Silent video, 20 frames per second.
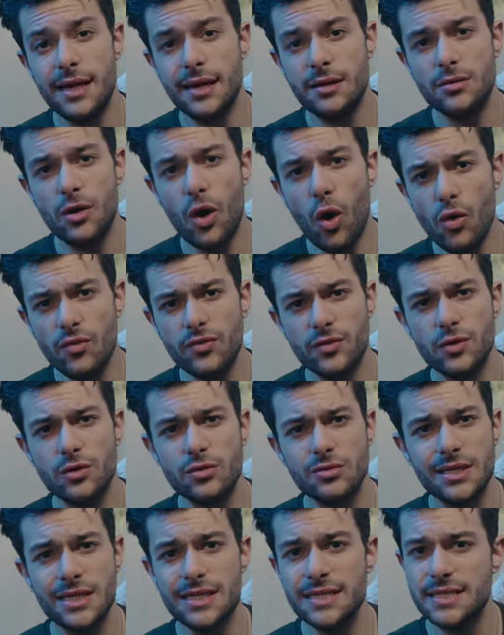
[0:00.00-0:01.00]
Now,
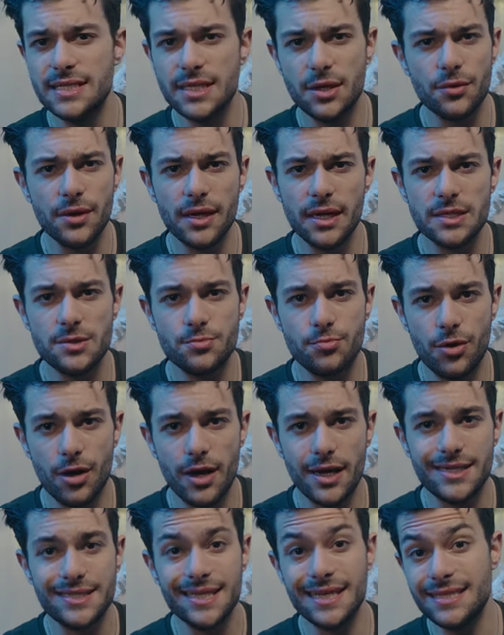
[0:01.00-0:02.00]
overall, considering its
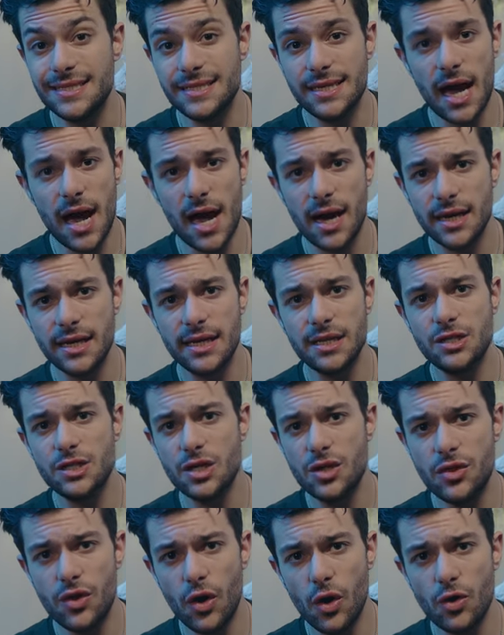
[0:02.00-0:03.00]
price, it's targeted
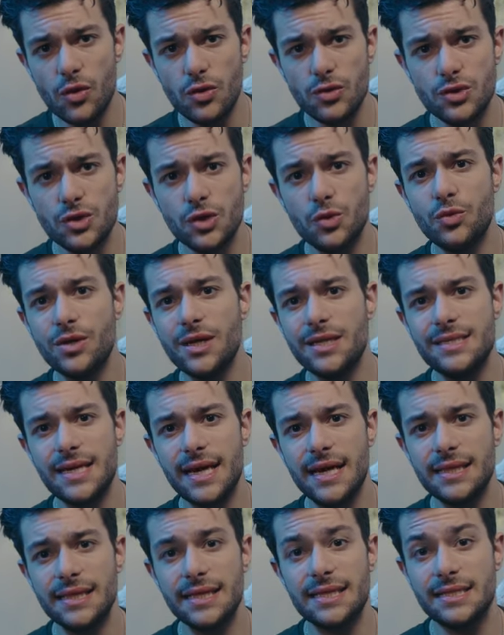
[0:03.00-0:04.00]
to those who want to
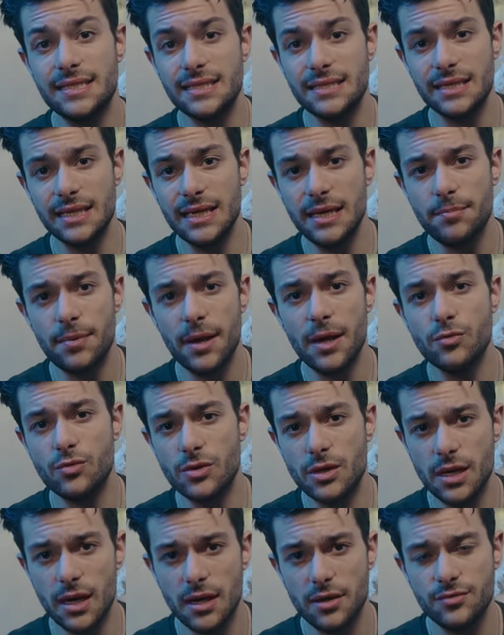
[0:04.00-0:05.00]
take their sleep and
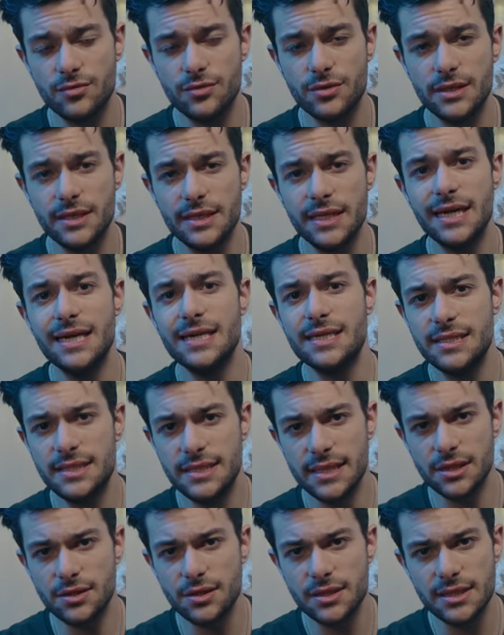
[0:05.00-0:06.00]
recovery
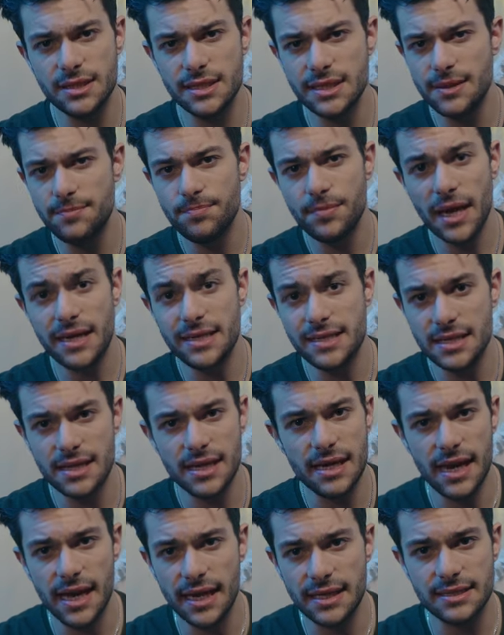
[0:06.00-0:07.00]
seriously and to
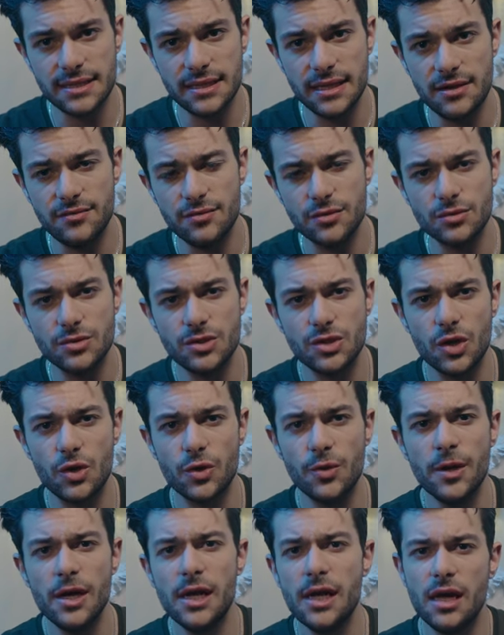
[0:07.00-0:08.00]
the next level.
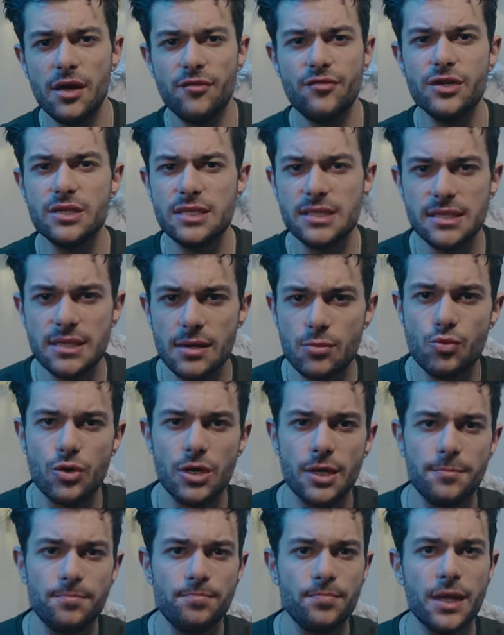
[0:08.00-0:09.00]
So if you're
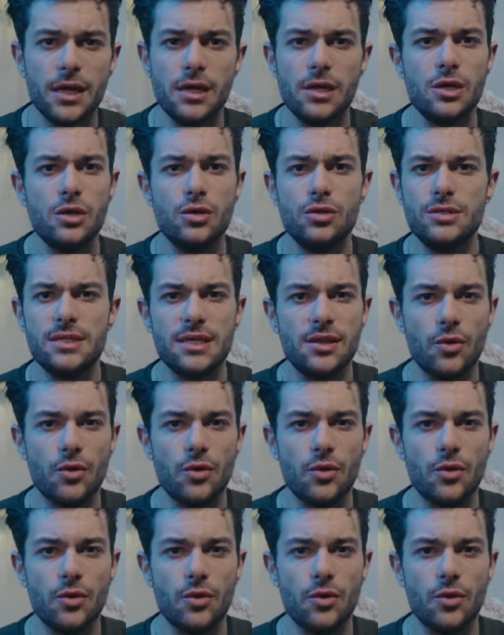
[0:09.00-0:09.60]
someone who's